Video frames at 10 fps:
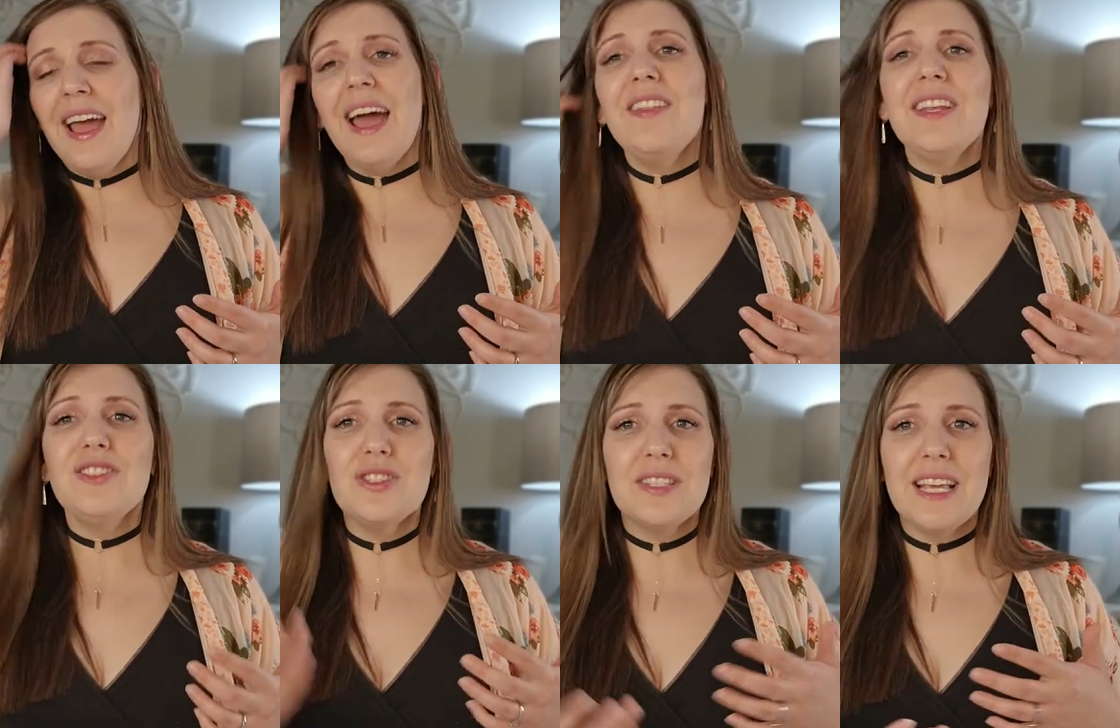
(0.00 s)
And then it's
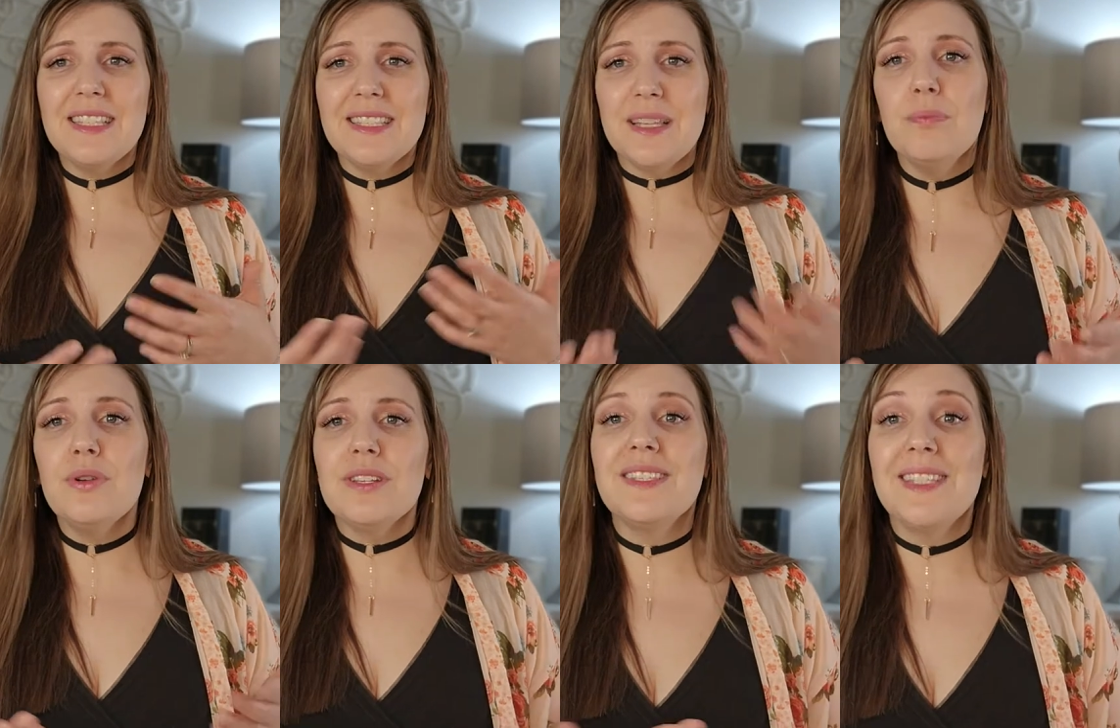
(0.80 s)
just, it's
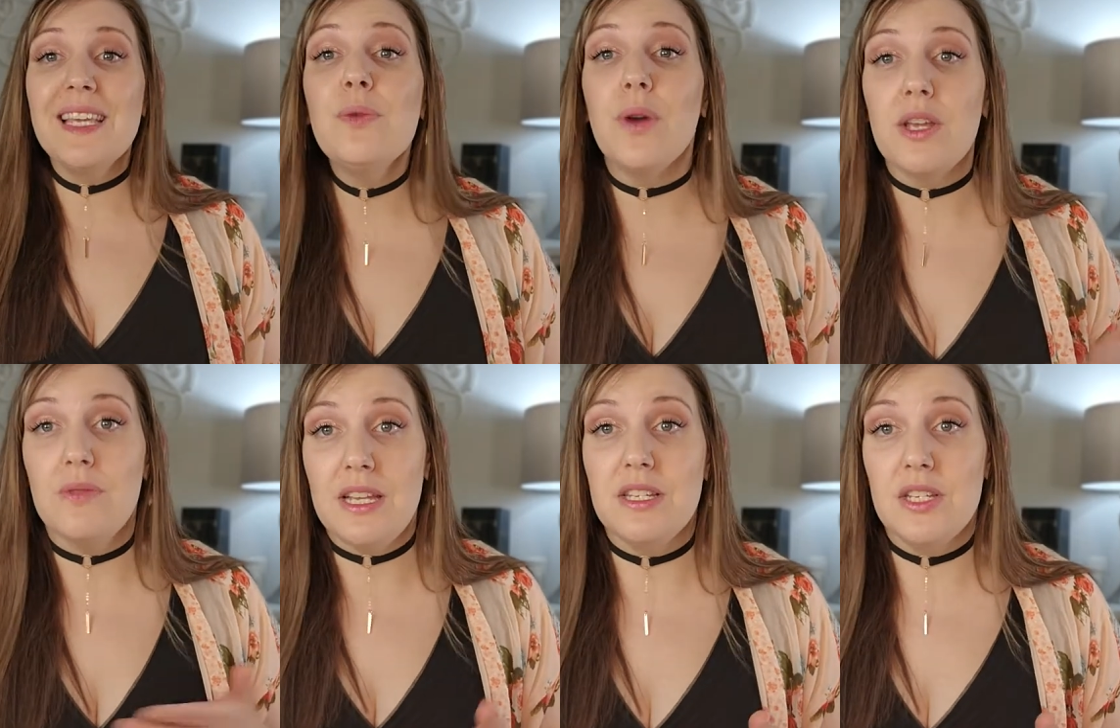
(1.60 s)
simpler to see what you
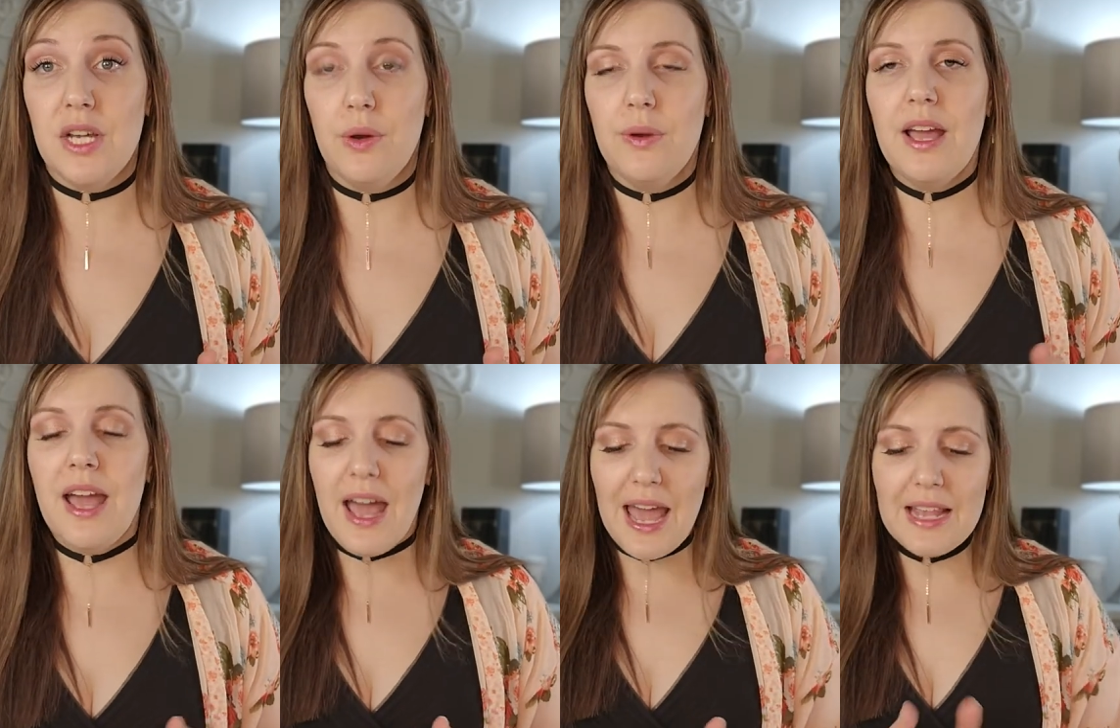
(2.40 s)
need to do.
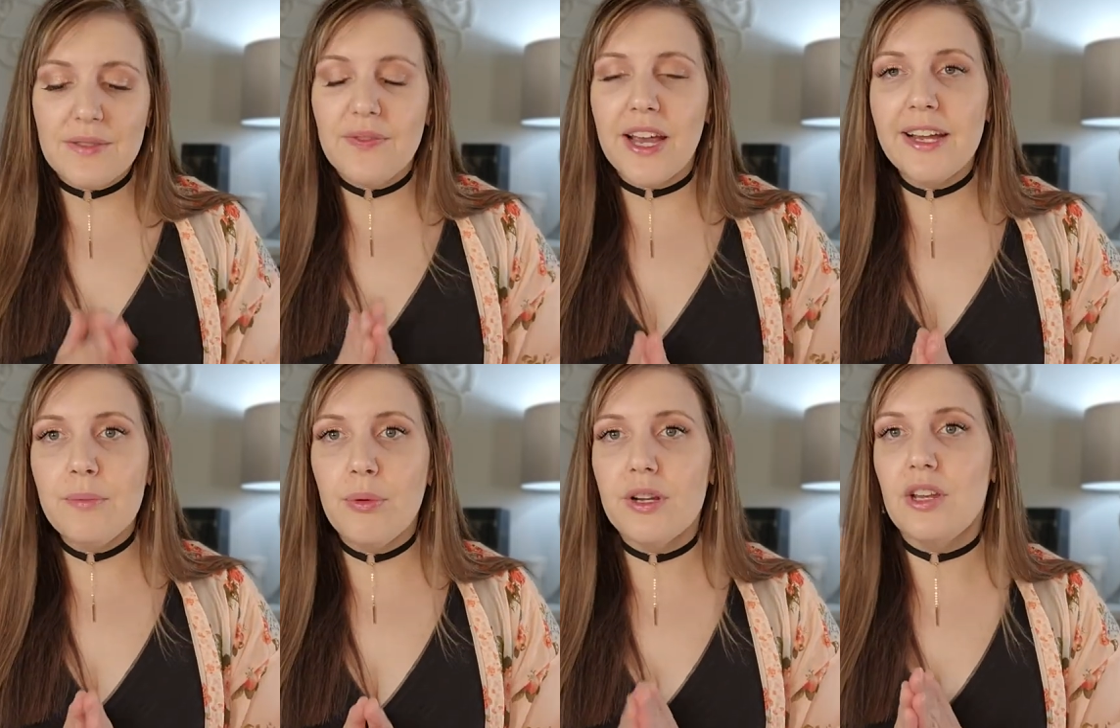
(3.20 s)
And it's very
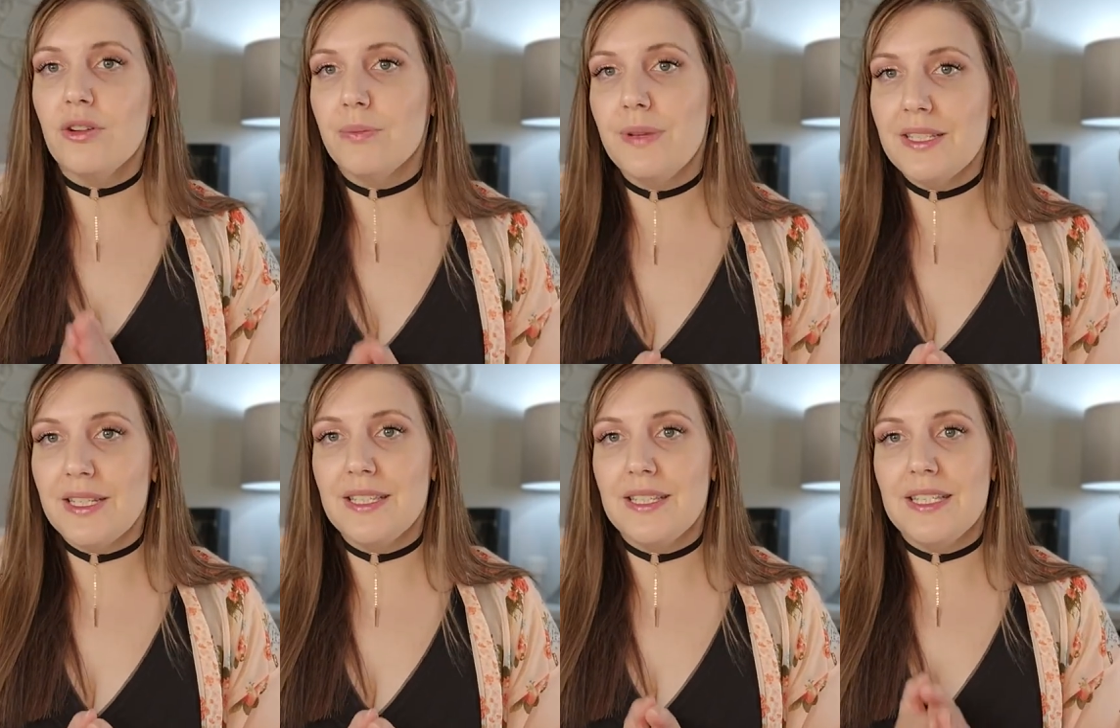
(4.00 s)
important in your
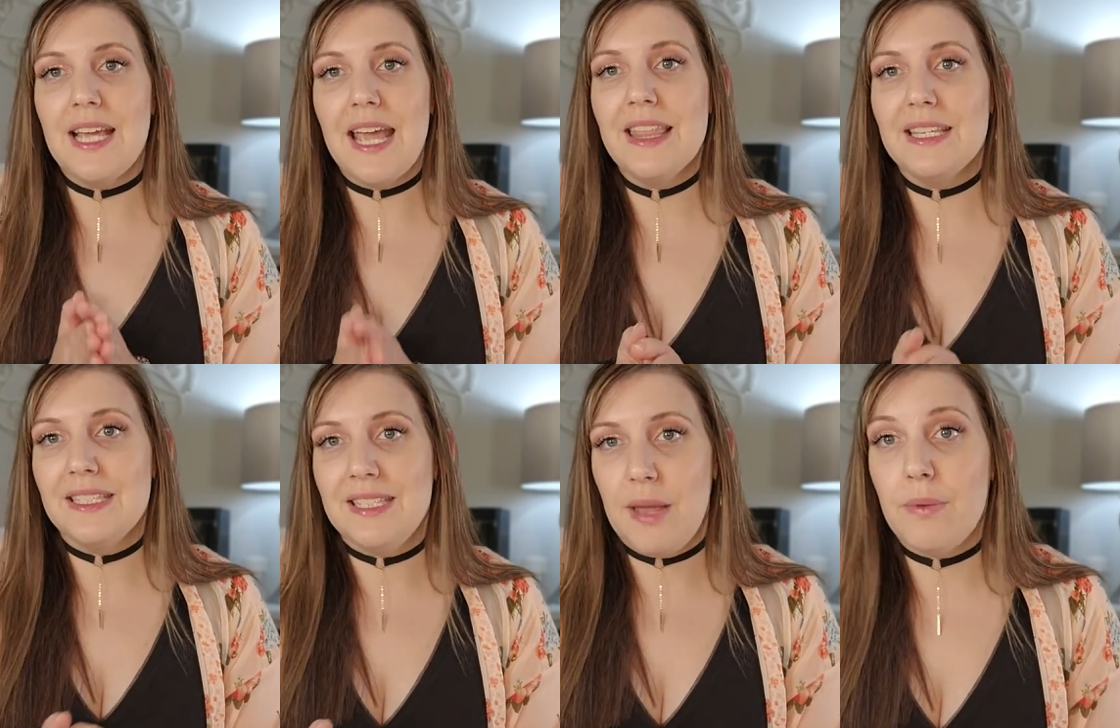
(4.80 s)
business to take
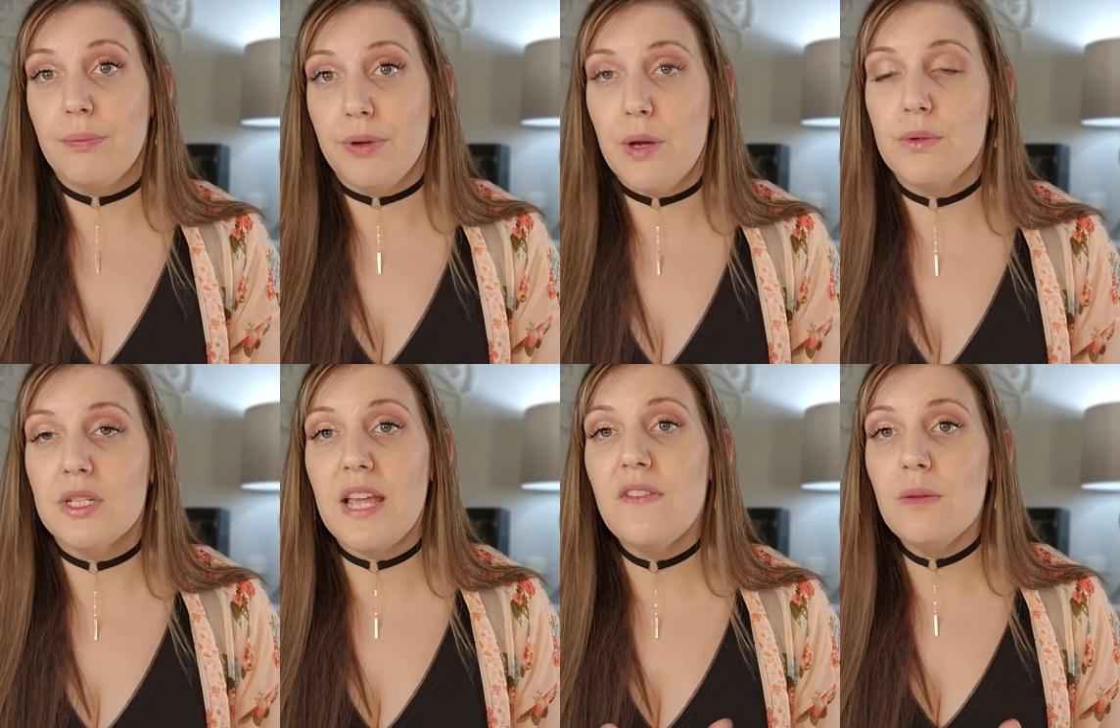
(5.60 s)
this same
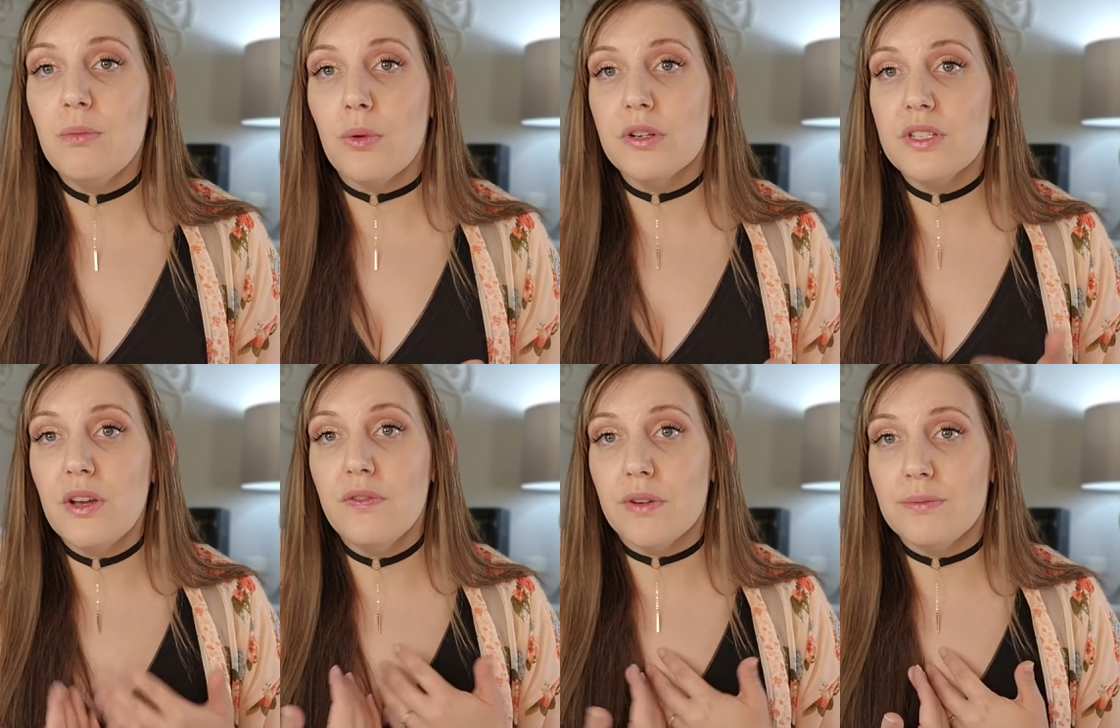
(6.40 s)
approach, even more
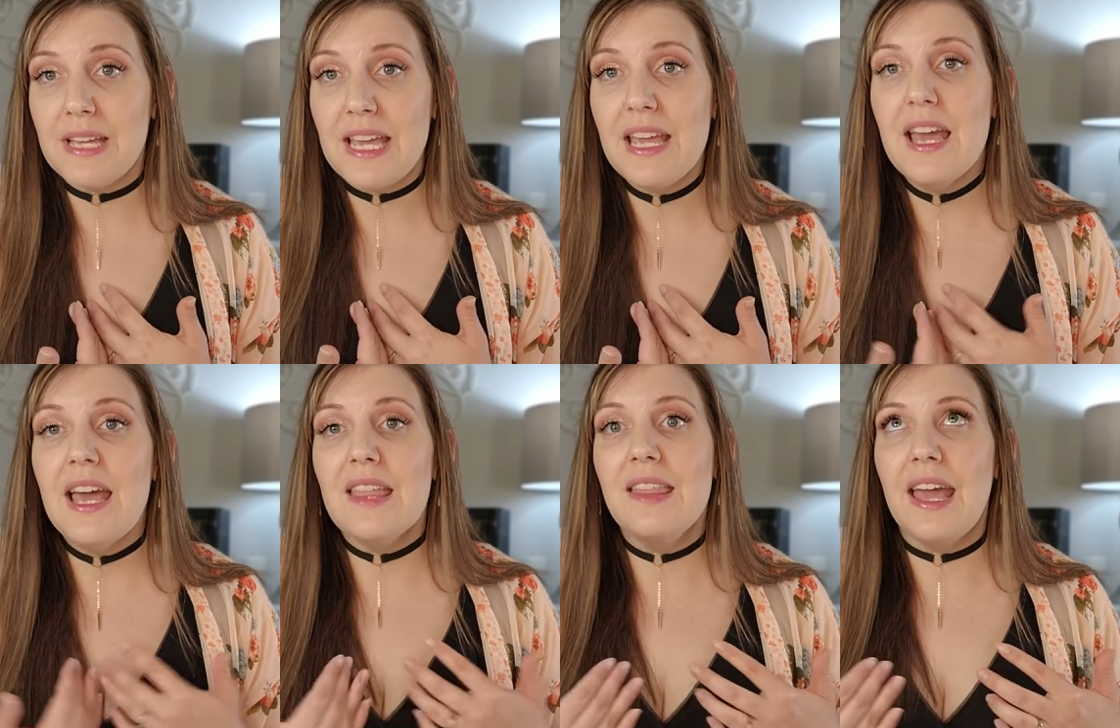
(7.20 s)
so for me
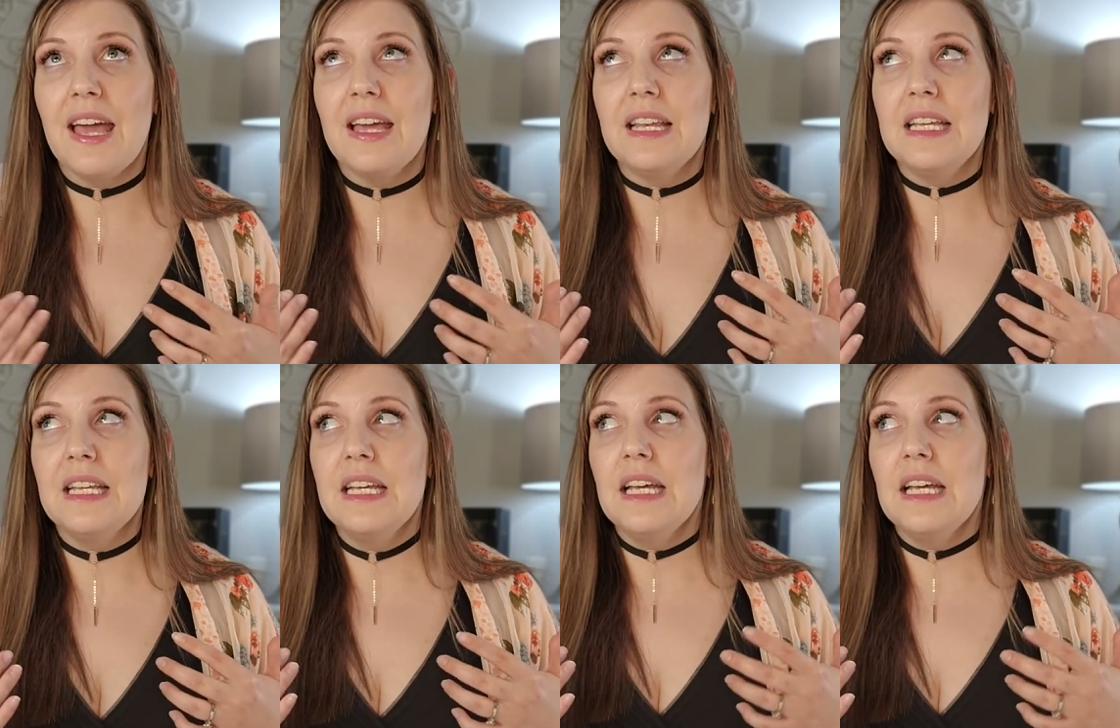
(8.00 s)
than